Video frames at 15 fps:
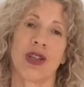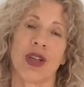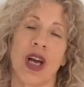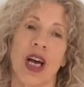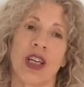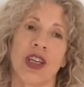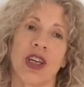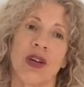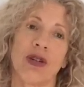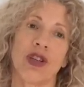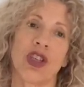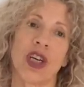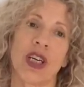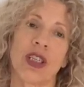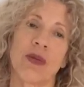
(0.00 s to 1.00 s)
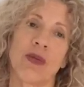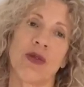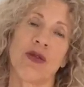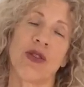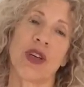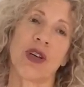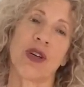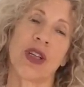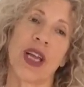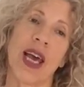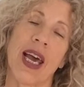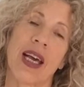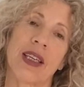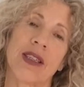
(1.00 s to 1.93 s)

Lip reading: and you're just moving your neck.